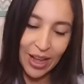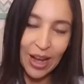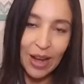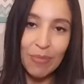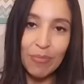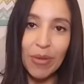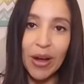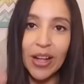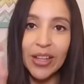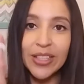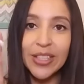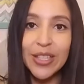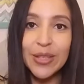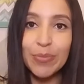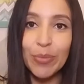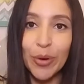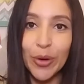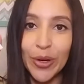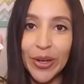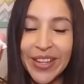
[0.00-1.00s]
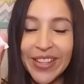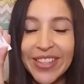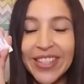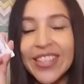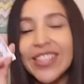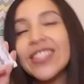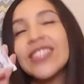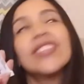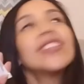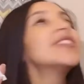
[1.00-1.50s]
Polysporin. This
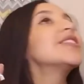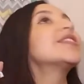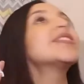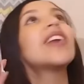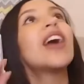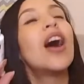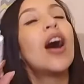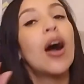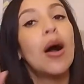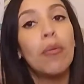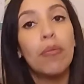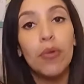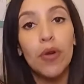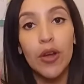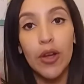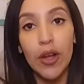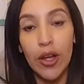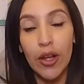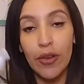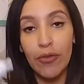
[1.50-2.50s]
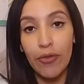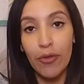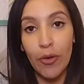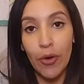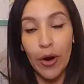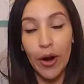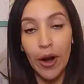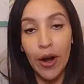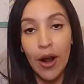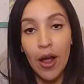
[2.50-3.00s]
is good
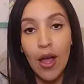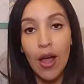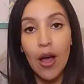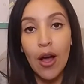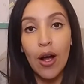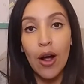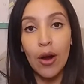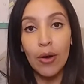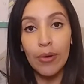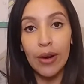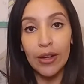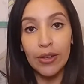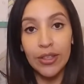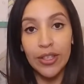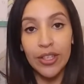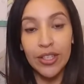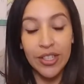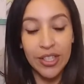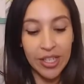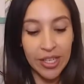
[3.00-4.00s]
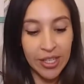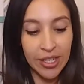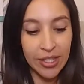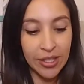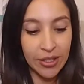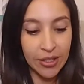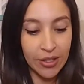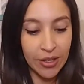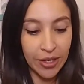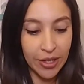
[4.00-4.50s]
for around her
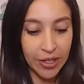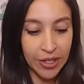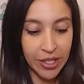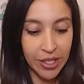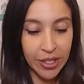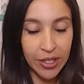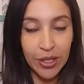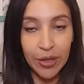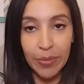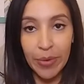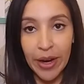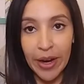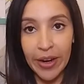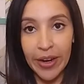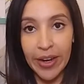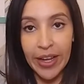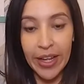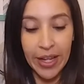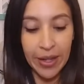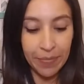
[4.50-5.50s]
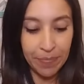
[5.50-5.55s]
Gtube area.